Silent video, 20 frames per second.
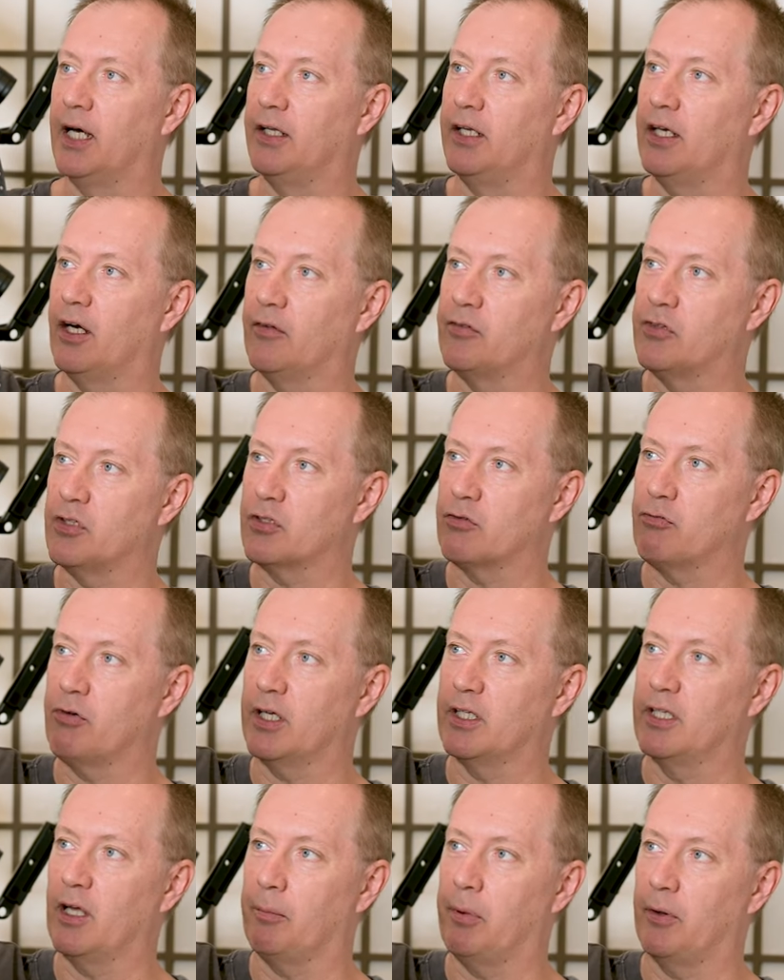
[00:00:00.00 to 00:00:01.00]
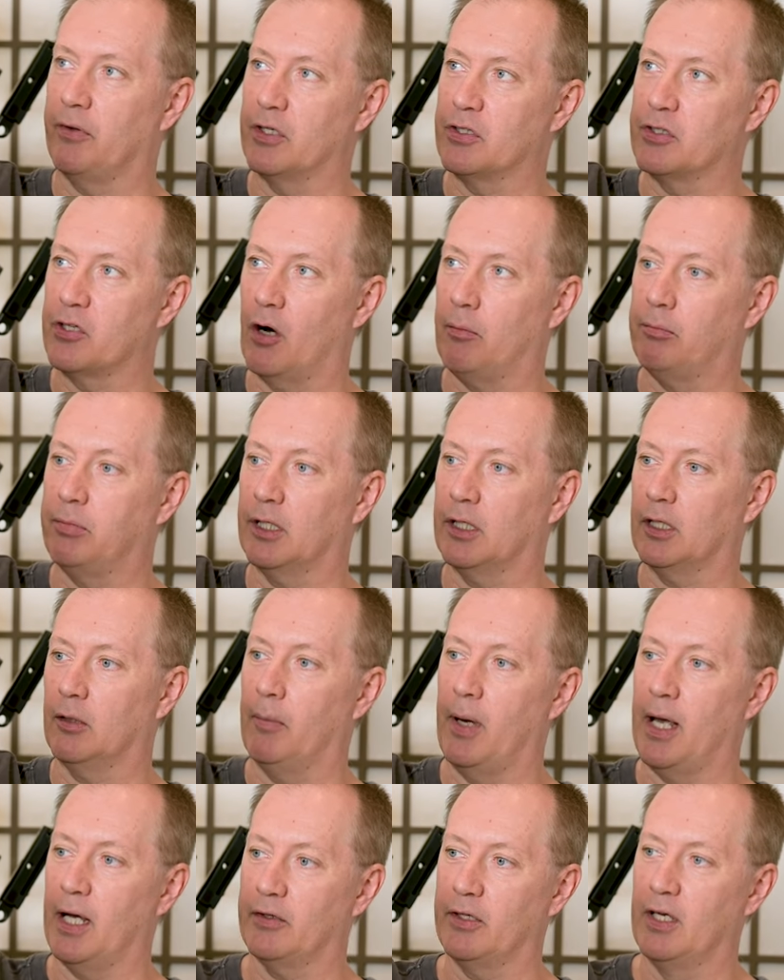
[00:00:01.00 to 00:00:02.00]
And then I've just rigged up on the top little
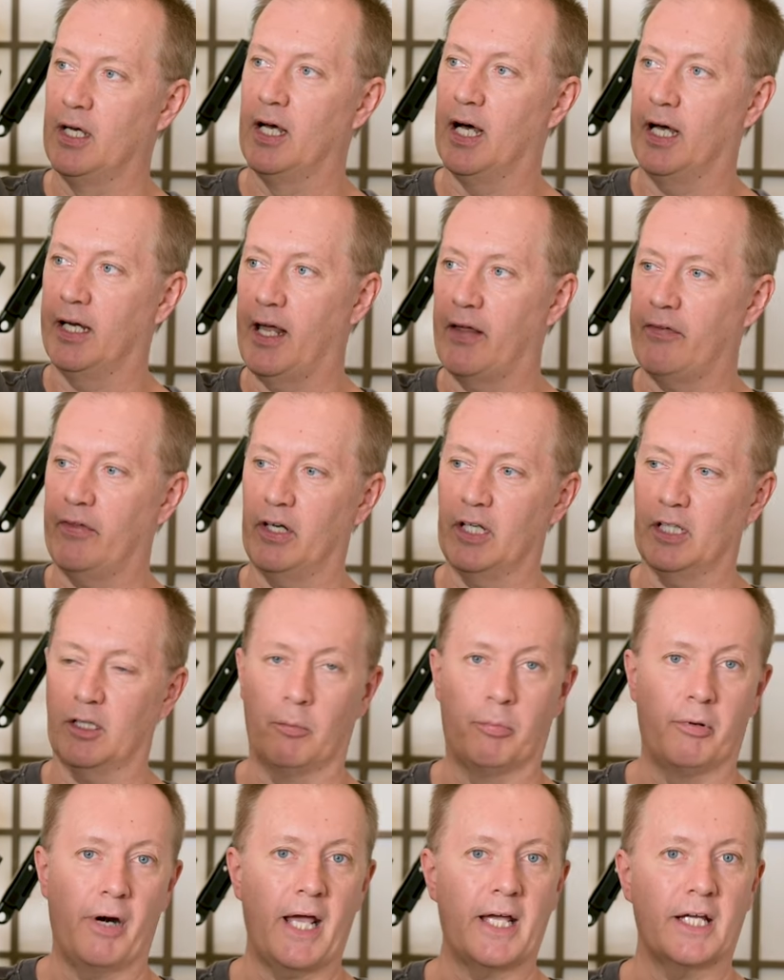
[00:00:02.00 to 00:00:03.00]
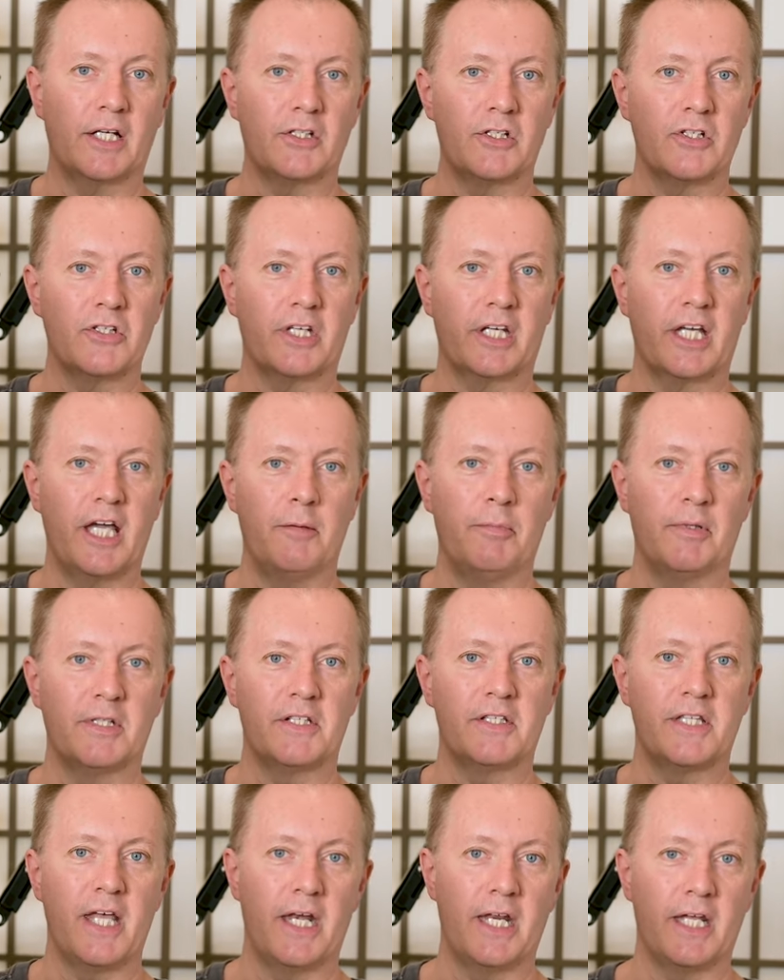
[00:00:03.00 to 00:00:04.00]
mount another little bracket just to keep
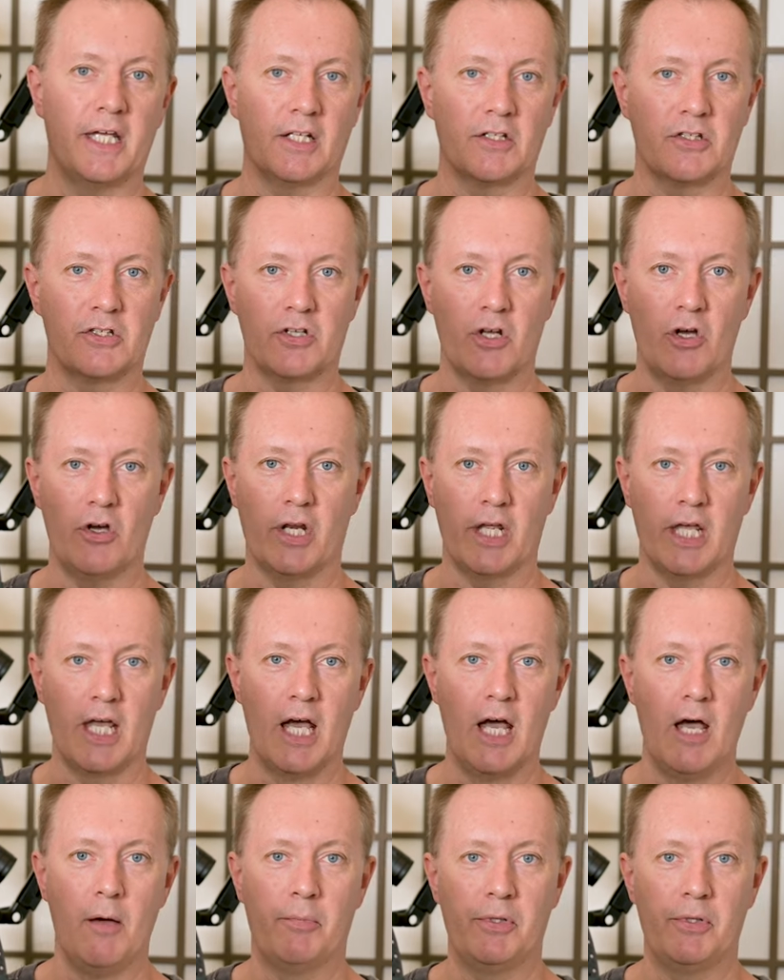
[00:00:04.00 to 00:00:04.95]
it steady and sturdy.